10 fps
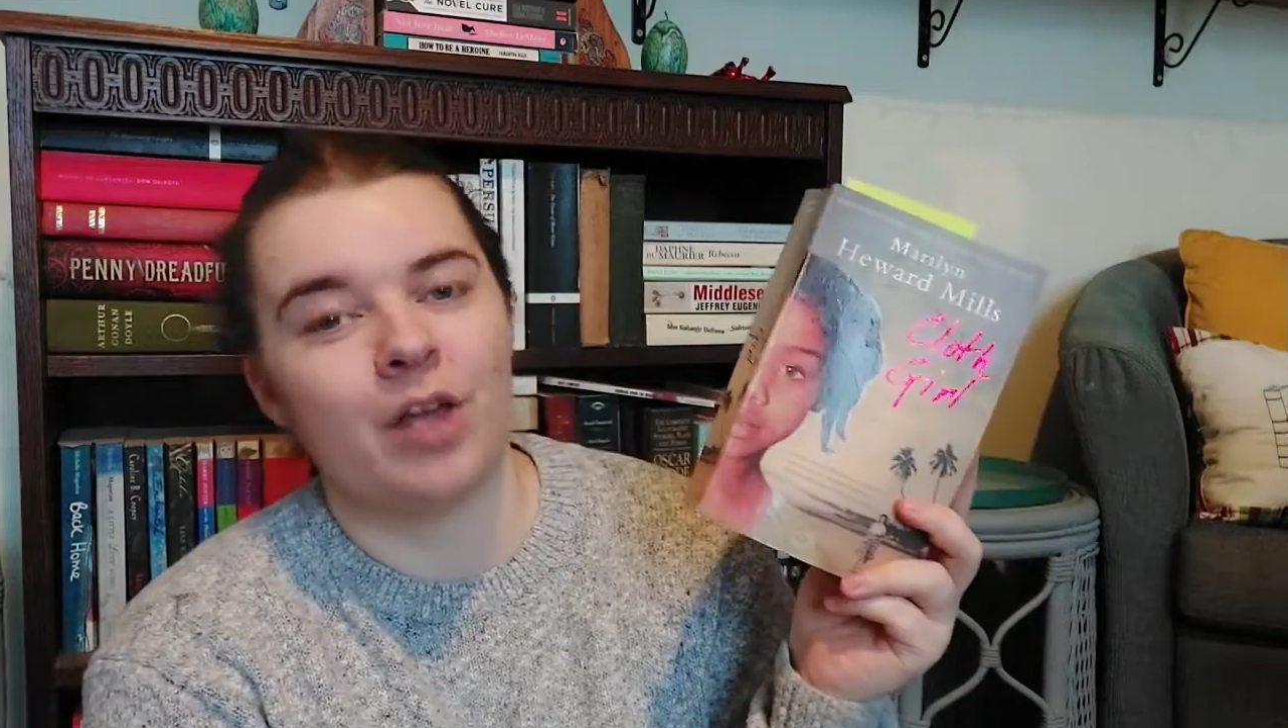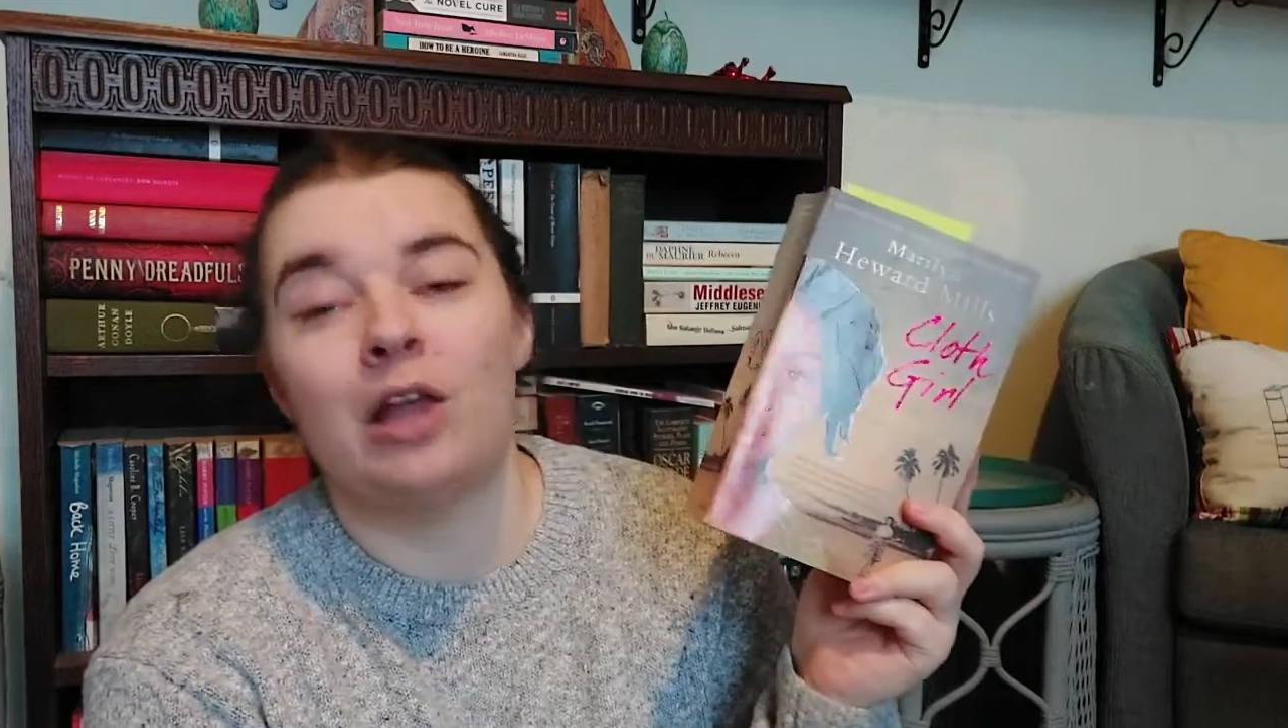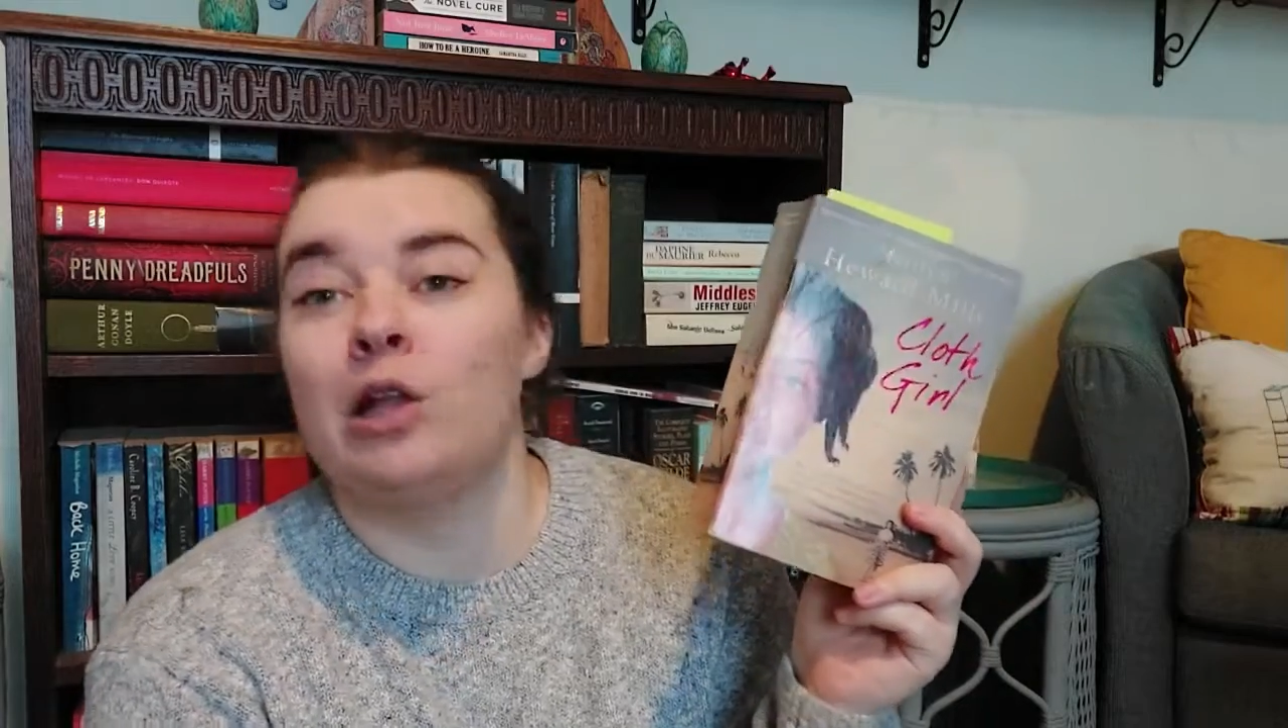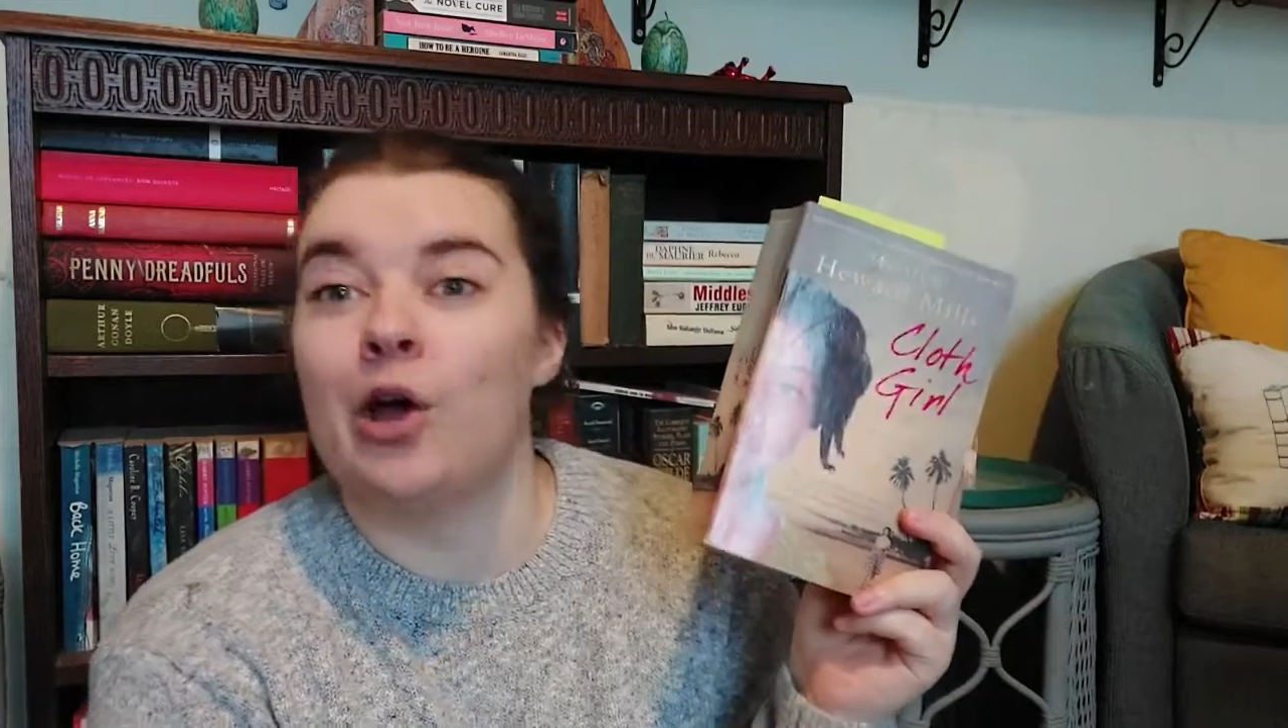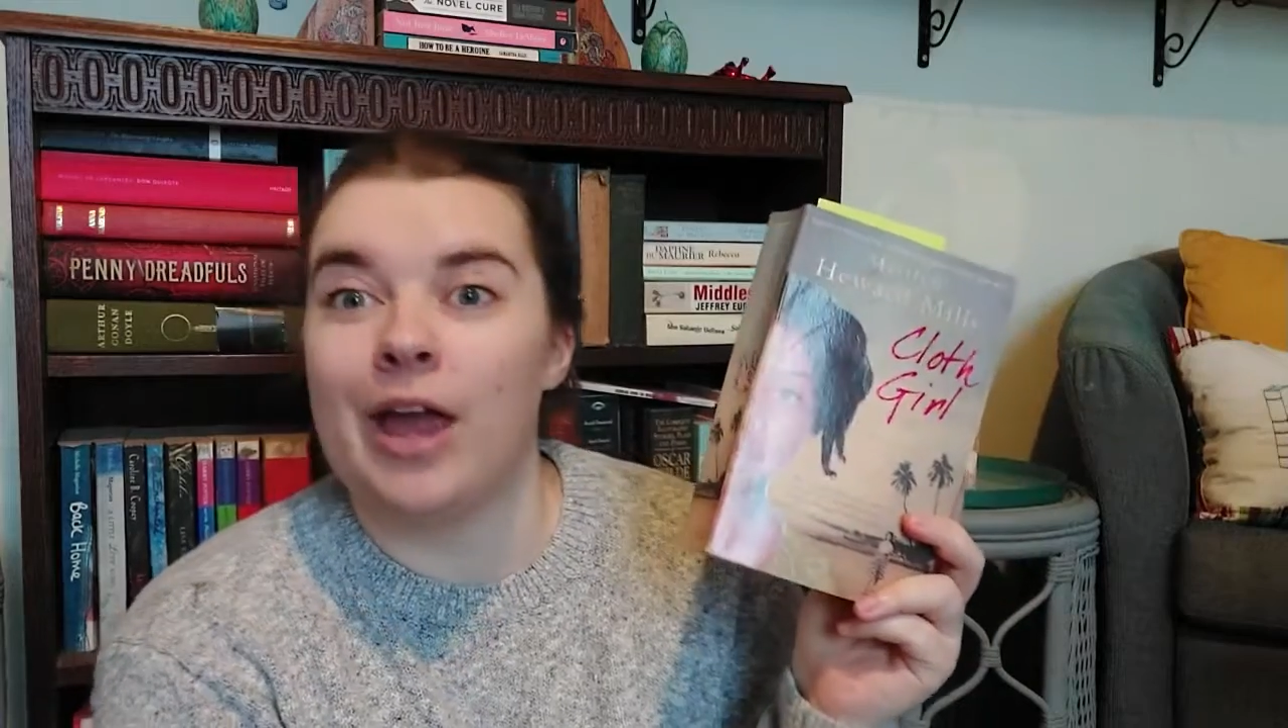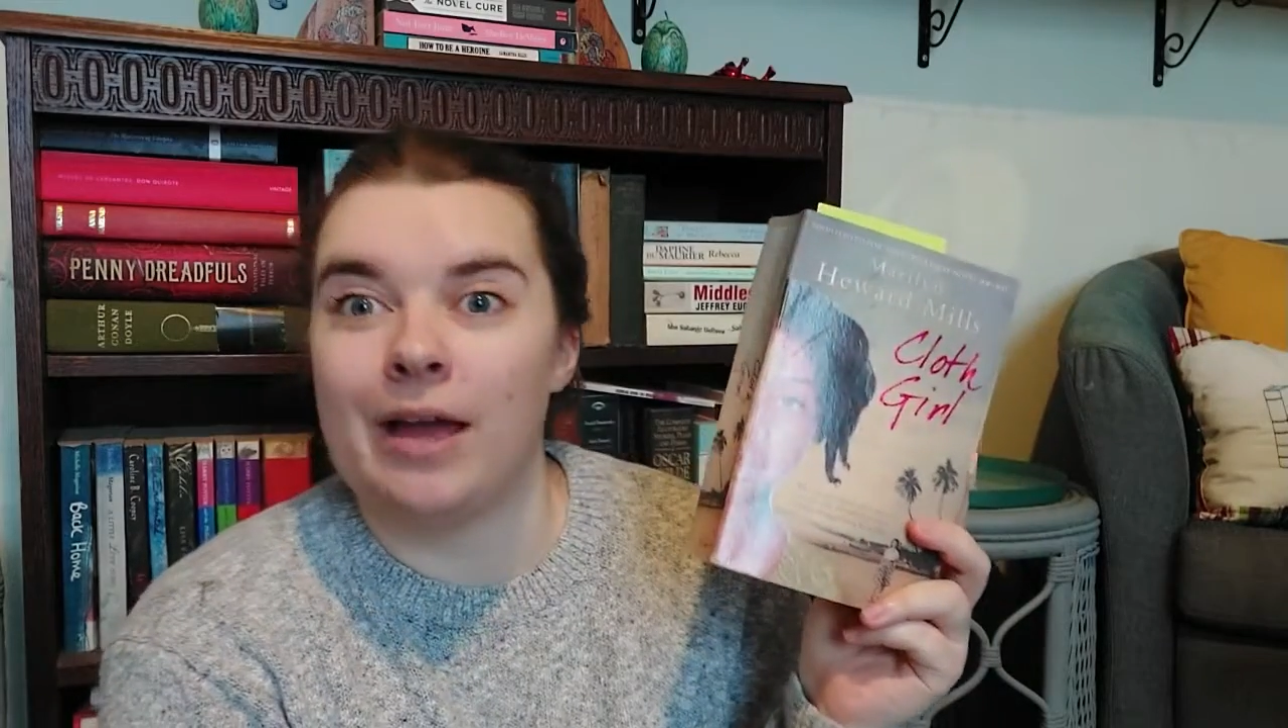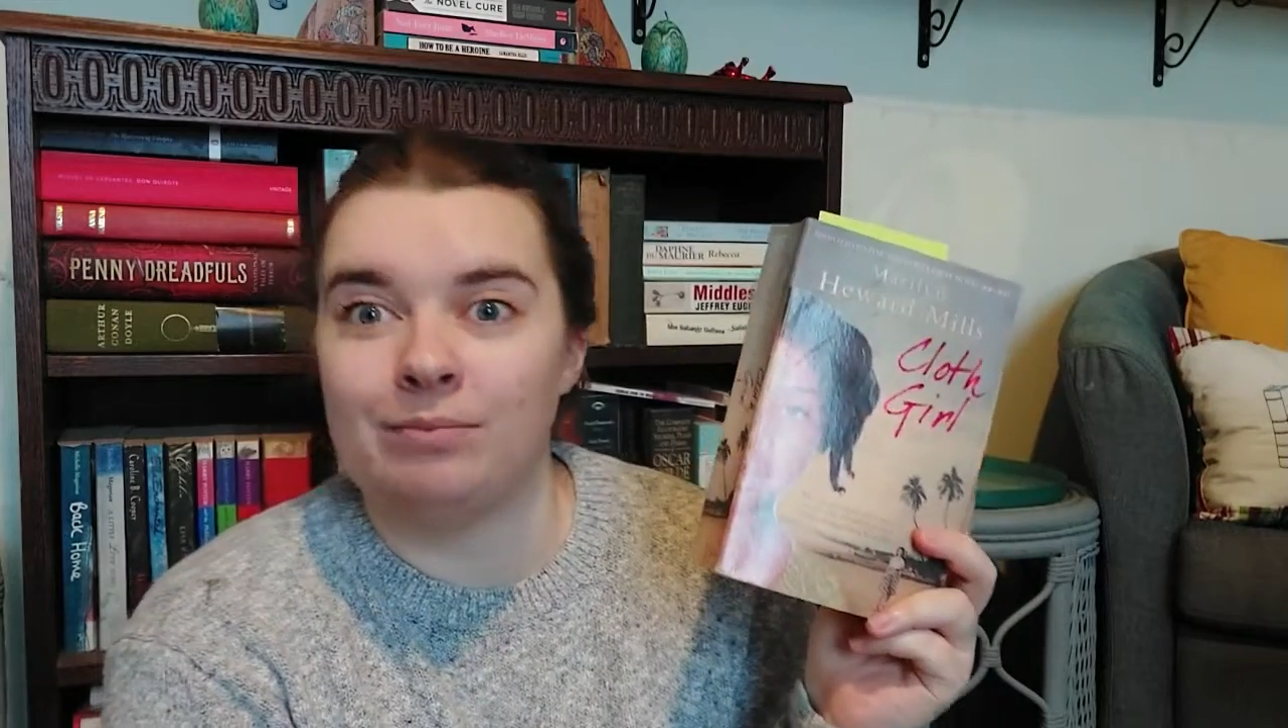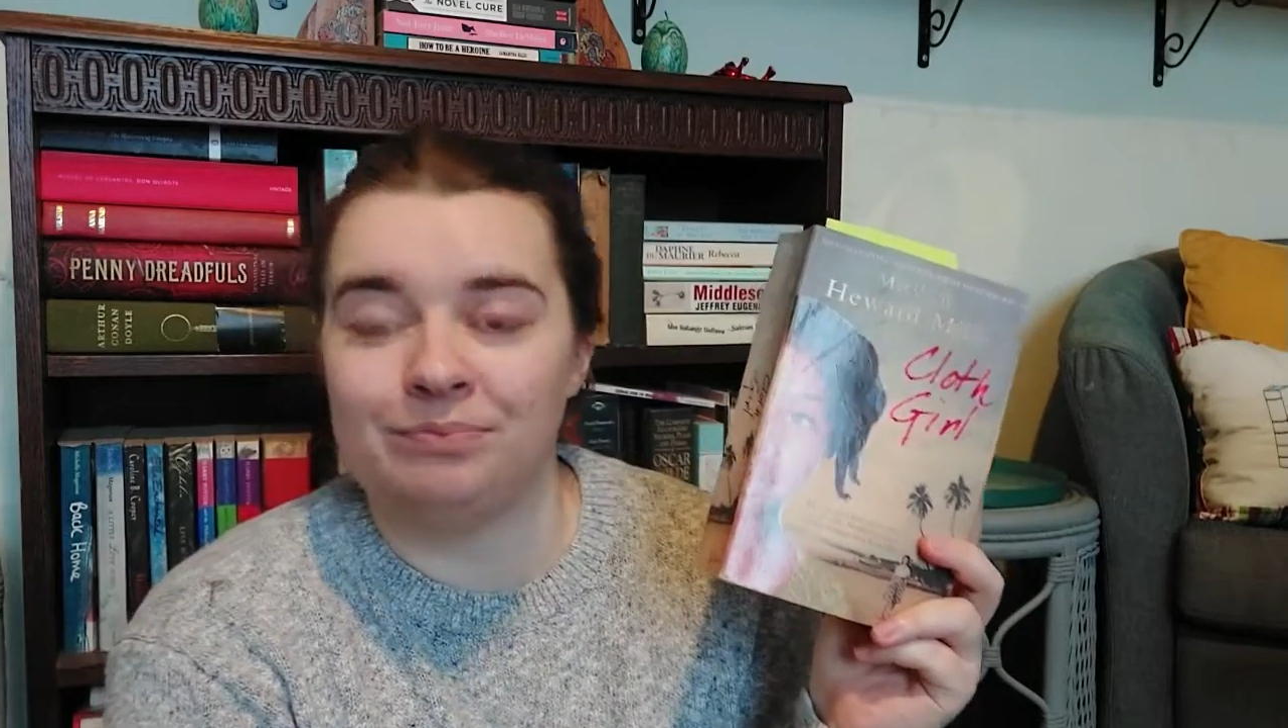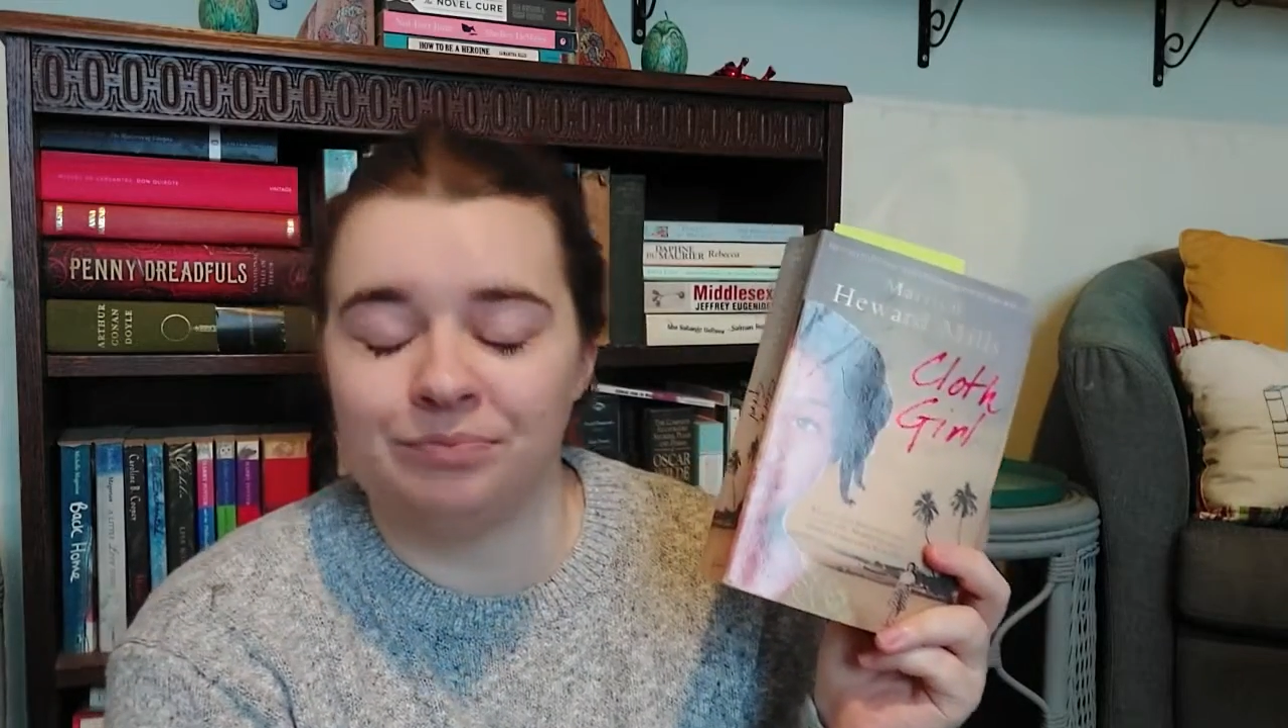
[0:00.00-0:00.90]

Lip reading: a lawyer.